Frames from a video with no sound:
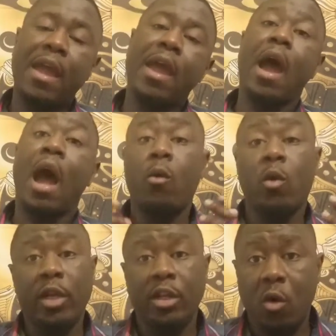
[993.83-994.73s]
And
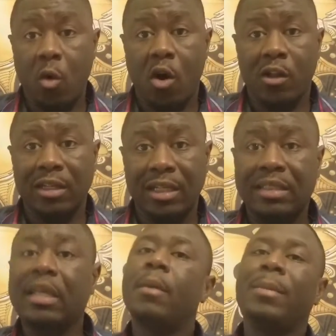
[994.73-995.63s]
how will we know all of
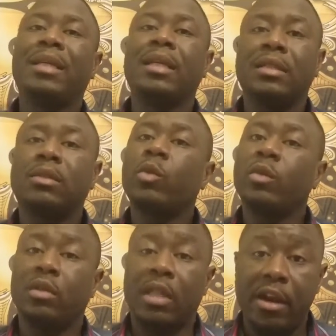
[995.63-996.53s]
this? Because
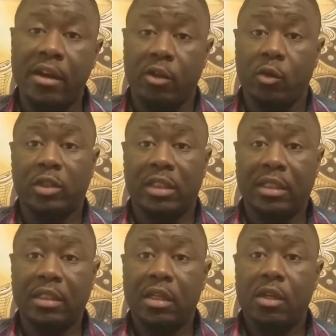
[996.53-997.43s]
they're
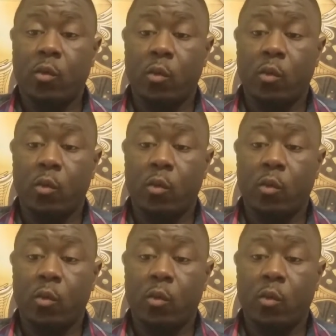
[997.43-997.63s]
using,